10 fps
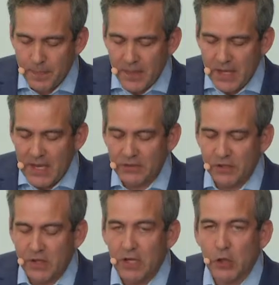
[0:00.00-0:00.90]
has
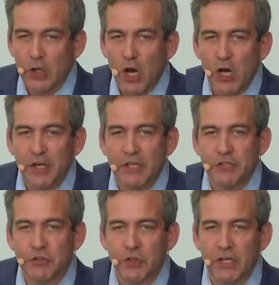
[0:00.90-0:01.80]
a long
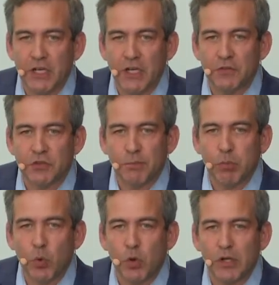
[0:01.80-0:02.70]
history of
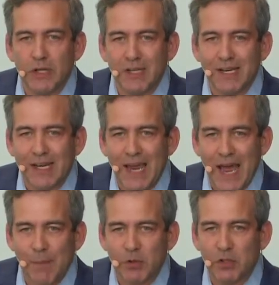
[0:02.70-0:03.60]
supporting
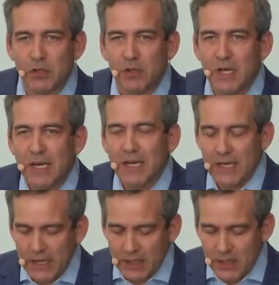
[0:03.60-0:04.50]
capital
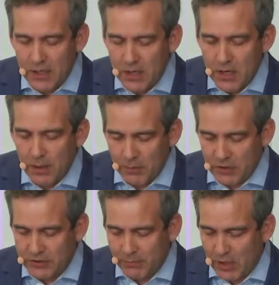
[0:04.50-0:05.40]
in
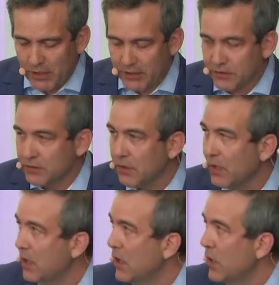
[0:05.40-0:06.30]
emerging markets.
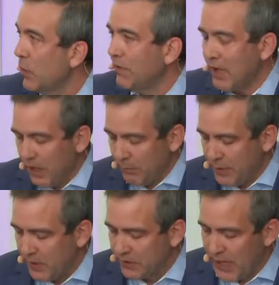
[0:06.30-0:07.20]
We've helped
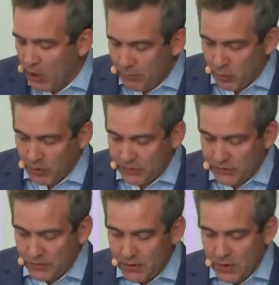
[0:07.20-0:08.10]
build
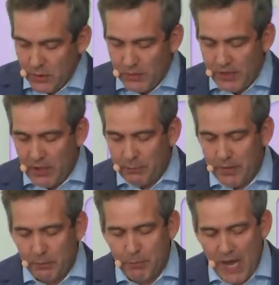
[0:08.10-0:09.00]
airports. We've helped
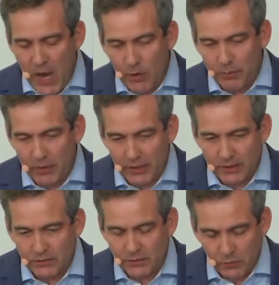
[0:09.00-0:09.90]
build power
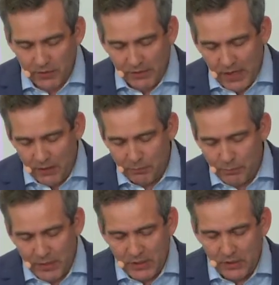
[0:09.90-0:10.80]
plants. We've
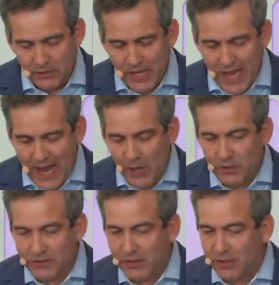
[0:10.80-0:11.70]
helped build
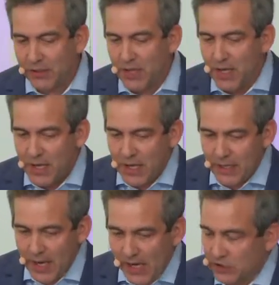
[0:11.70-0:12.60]
housing
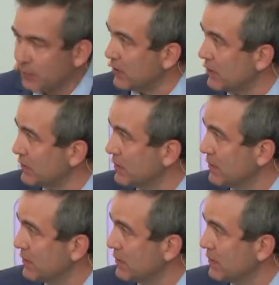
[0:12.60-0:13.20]
and hospitals.